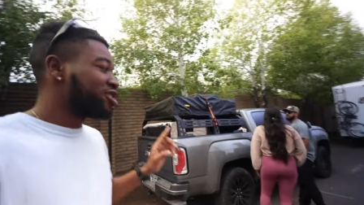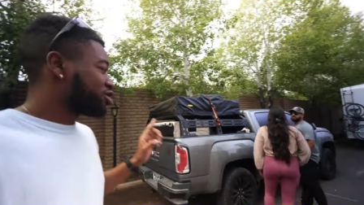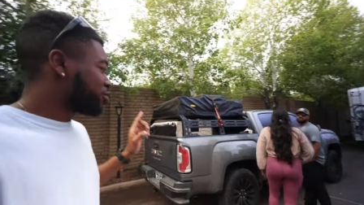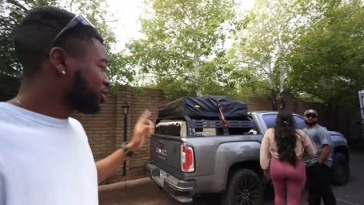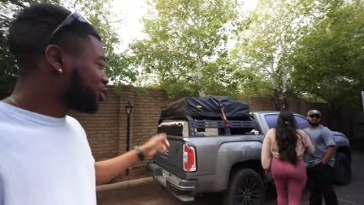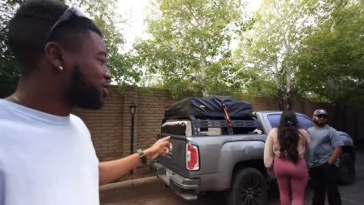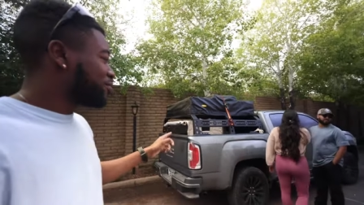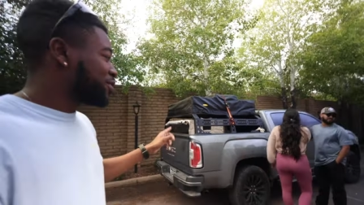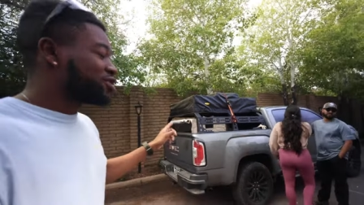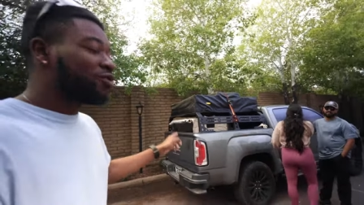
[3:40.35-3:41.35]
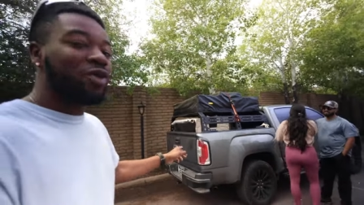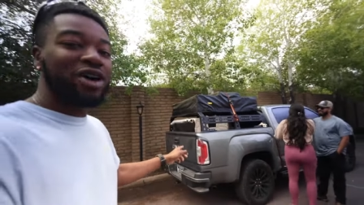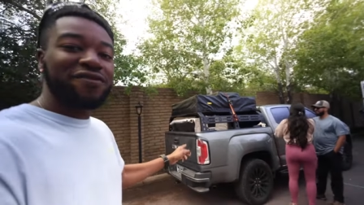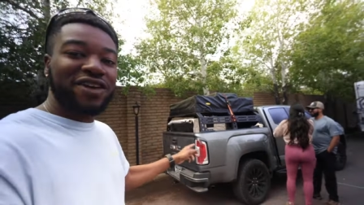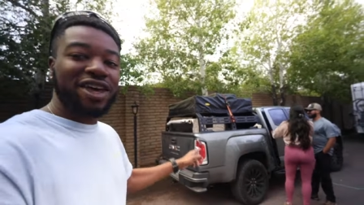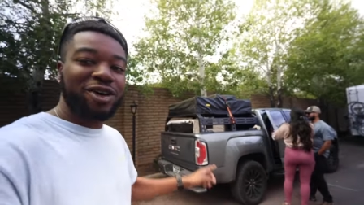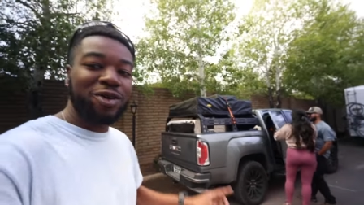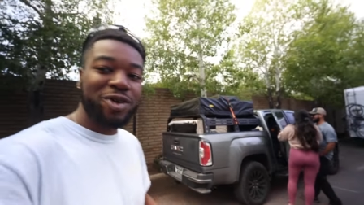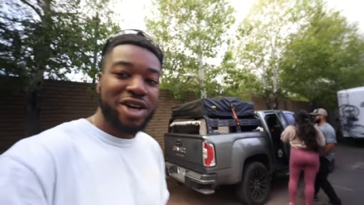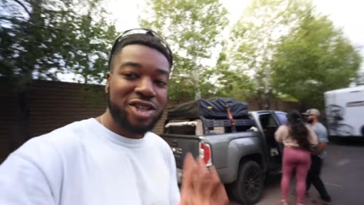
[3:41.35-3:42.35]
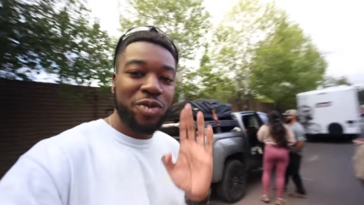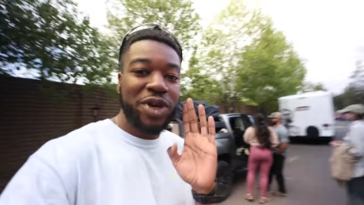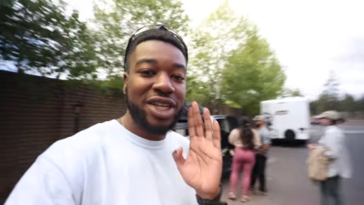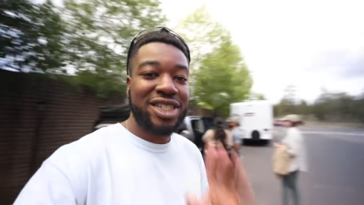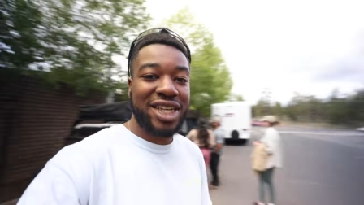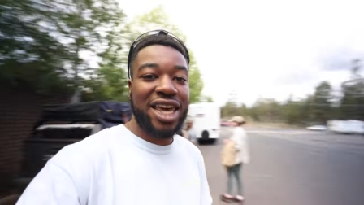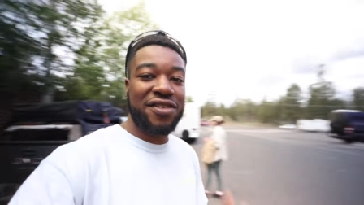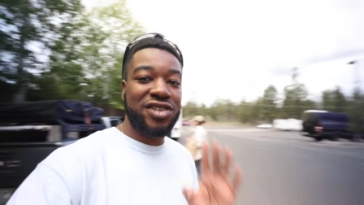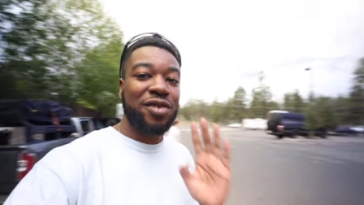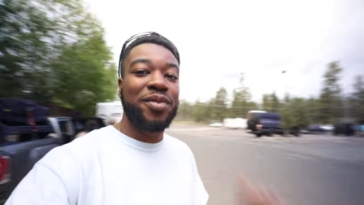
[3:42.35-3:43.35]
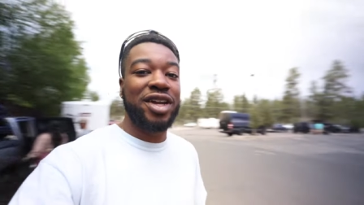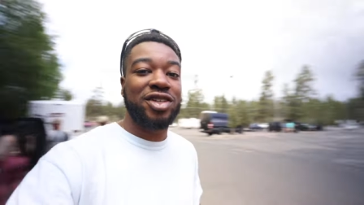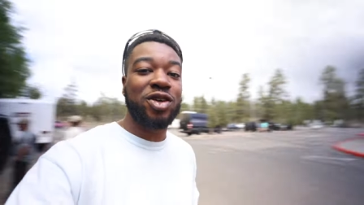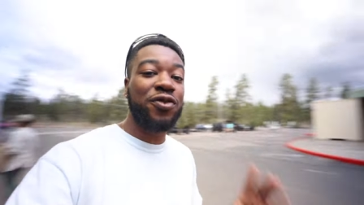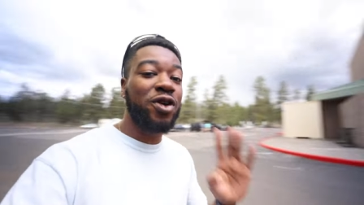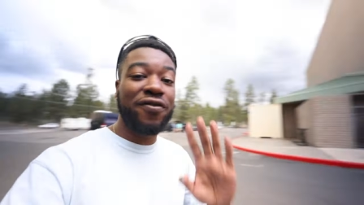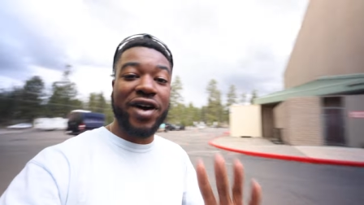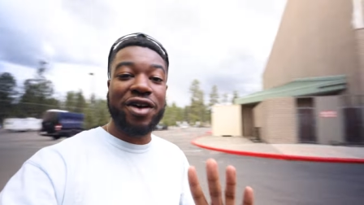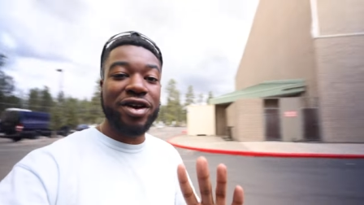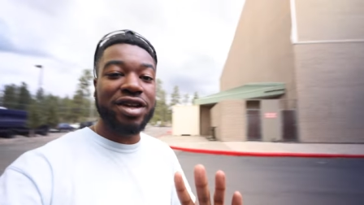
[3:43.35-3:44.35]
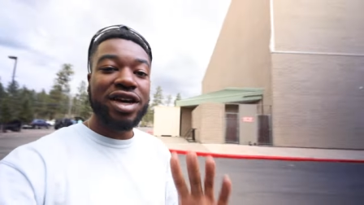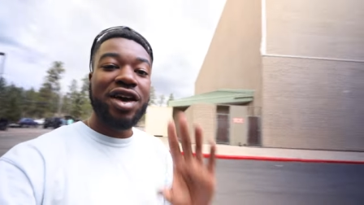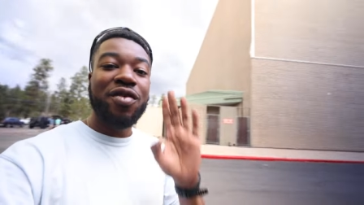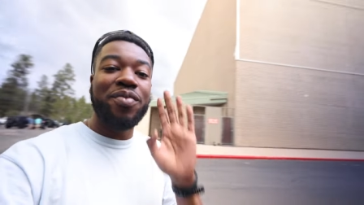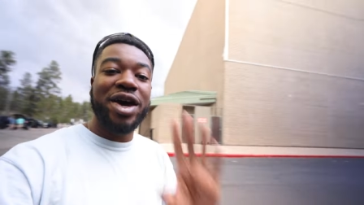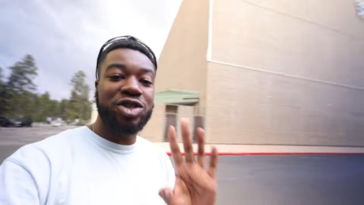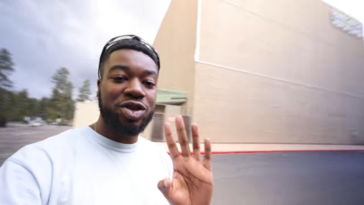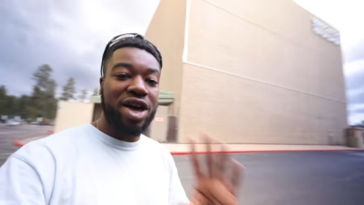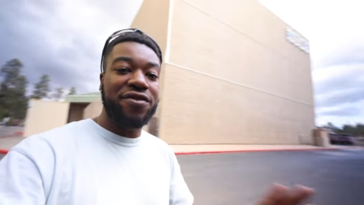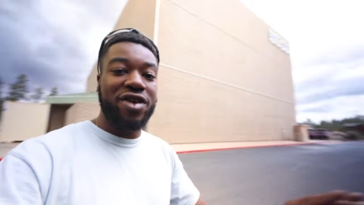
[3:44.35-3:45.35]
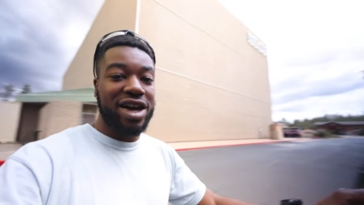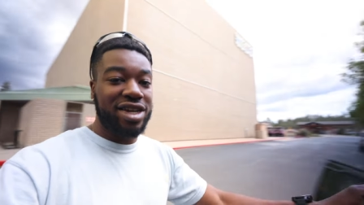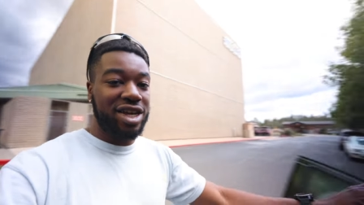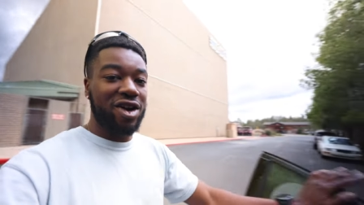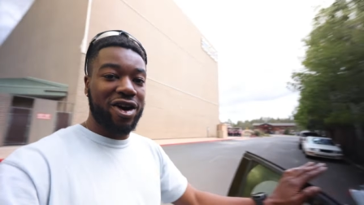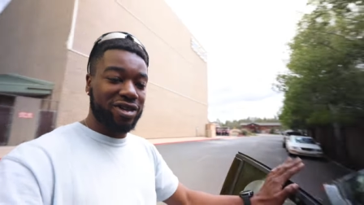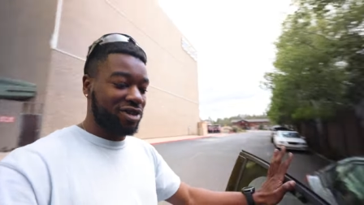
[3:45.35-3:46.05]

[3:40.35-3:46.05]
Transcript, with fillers: So we're loading up into one vehicle so we can save some money. So if you're a veteran, make sure you have your ID card.